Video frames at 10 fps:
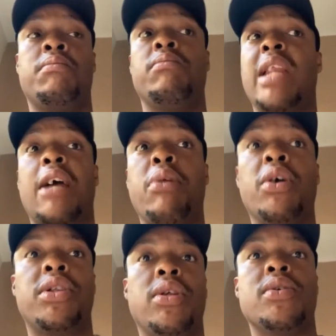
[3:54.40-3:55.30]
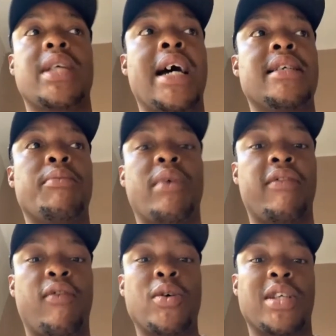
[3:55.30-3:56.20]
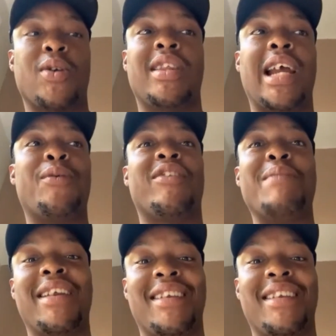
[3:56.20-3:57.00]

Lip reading: like both of those guys, I'm grateful because I don't think I would have made it